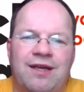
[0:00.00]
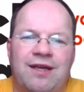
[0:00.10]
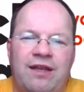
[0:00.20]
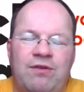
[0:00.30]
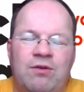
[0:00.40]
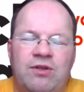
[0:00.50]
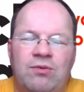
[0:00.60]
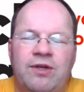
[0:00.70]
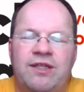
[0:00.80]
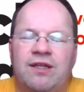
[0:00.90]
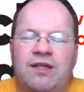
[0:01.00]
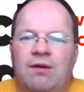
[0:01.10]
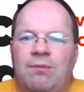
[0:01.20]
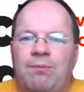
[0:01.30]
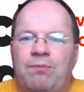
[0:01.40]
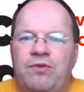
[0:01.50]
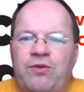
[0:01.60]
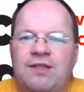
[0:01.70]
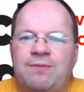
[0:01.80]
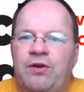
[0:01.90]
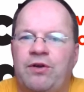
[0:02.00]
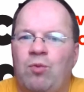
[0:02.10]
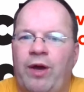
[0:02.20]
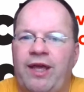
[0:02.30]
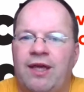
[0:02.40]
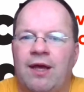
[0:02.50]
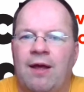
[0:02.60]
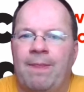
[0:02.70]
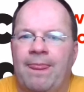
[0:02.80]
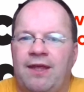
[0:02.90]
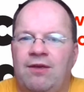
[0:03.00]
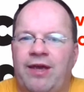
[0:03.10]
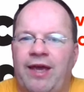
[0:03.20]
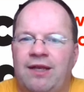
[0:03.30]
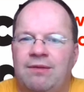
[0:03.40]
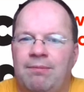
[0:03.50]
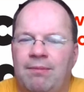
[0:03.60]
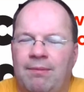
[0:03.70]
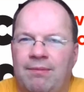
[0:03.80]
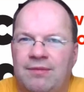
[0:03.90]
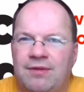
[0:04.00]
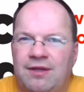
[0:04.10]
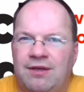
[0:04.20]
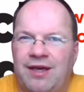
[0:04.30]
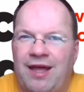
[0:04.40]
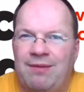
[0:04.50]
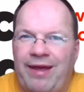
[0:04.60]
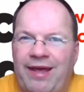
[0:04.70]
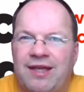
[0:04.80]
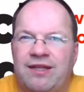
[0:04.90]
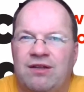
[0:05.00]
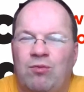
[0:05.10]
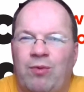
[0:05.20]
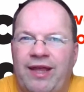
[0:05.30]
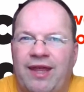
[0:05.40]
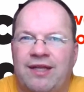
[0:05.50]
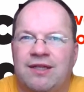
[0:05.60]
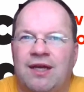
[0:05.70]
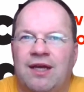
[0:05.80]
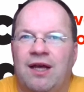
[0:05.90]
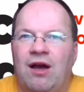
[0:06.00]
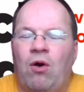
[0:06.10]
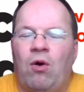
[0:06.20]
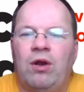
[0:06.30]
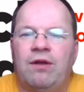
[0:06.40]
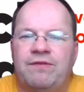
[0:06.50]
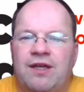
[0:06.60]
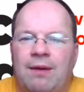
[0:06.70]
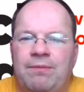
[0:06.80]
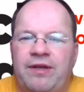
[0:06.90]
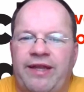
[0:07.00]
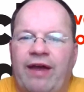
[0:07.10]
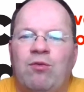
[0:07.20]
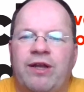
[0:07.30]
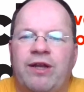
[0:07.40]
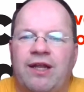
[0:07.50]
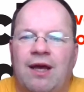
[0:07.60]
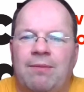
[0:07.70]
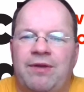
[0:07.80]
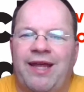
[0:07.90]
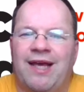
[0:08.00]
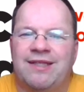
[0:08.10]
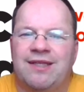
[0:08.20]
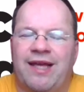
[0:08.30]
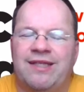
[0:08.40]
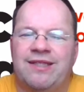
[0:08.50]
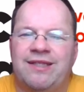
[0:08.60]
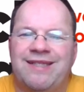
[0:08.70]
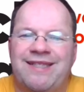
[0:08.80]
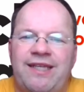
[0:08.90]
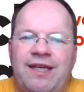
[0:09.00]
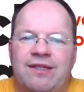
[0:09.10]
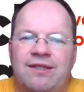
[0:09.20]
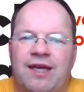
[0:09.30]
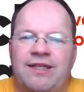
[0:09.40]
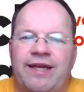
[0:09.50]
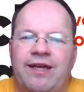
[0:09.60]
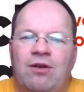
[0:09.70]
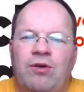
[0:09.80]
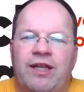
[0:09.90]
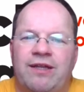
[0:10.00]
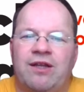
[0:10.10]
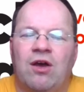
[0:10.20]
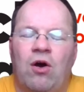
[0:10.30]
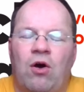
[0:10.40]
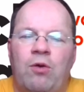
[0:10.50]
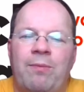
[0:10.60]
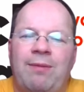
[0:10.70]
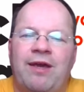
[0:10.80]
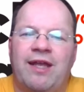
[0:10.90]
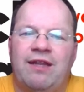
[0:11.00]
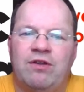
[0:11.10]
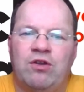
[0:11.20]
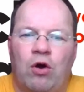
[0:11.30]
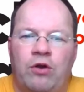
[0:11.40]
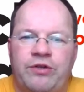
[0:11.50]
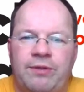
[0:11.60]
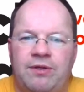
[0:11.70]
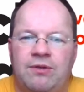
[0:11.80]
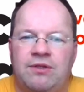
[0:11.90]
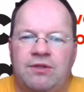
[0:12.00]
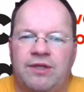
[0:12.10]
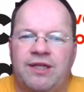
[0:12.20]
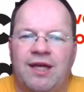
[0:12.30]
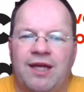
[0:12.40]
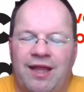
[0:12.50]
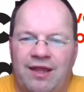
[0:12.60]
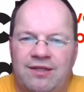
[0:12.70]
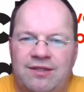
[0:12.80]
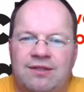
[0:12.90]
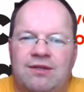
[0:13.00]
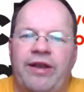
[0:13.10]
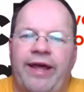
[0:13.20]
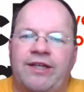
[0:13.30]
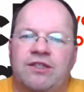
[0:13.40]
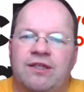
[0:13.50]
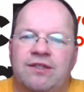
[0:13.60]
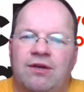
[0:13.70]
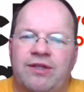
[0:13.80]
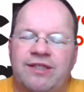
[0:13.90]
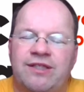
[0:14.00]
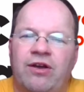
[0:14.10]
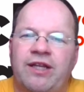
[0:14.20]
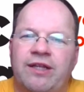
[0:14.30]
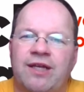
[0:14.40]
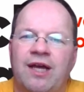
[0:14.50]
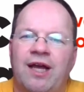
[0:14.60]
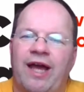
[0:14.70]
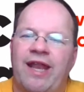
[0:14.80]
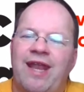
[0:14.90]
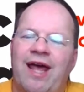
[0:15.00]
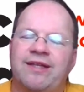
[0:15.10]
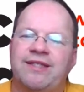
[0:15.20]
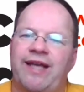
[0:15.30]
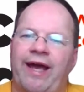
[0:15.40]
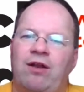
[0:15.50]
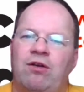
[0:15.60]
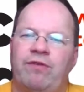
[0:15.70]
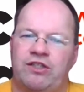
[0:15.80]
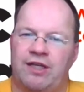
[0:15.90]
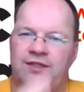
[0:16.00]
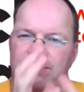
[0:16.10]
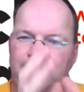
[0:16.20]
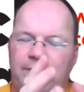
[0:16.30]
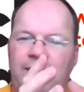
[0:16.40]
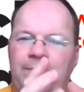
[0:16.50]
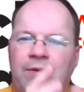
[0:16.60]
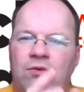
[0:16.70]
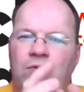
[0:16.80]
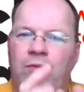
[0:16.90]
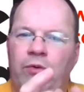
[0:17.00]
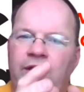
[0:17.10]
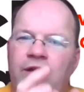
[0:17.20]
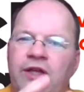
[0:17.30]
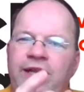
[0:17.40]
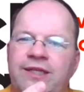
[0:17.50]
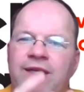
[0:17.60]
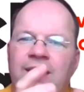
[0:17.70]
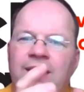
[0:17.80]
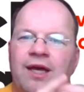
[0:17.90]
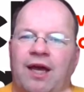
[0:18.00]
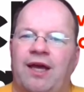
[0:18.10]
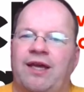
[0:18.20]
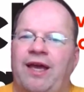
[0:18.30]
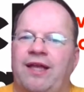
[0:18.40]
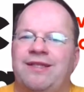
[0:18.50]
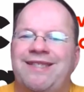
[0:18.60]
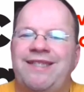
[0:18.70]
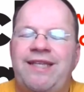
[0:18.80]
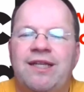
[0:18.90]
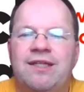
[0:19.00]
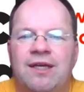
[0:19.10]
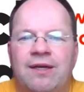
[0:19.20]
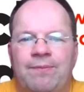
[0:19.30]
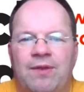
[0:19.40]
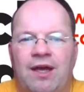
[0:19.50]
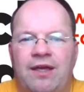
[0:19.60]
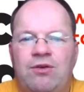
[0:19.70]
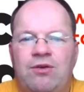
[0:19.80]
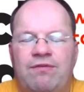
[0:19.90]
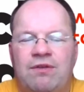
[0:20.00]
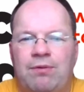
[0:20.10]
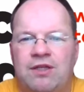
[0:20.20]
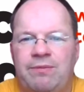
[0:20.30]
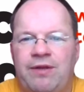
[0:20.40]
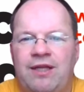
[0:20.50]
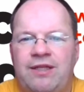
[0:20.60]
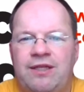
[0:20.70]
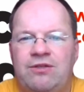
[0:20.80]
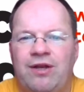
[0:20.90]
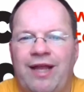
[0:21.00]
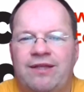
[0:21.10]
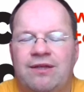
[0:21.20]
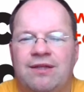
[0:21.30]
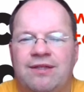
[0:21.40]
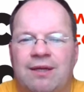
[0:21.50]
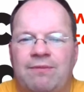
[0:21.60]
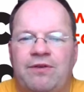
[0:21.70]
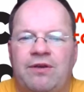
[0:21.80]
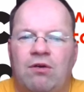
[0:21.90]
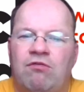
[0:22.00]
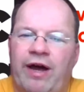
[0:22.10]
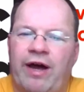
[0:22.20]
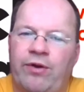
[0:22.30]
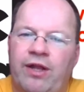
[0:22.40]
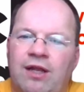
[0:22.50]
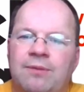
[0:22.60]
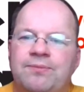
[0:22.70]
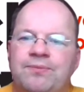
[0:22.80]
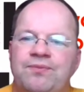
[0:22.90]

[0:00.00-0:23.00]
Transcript: if you do it in a transparent way, you can make it in a way that all of the company, everyone in the company can see it, can take a look at it, or maybe can even contribute to it. This is connection. So it's not as another silo where just the people who are working on it can see it. You have the possibility to let something go viral.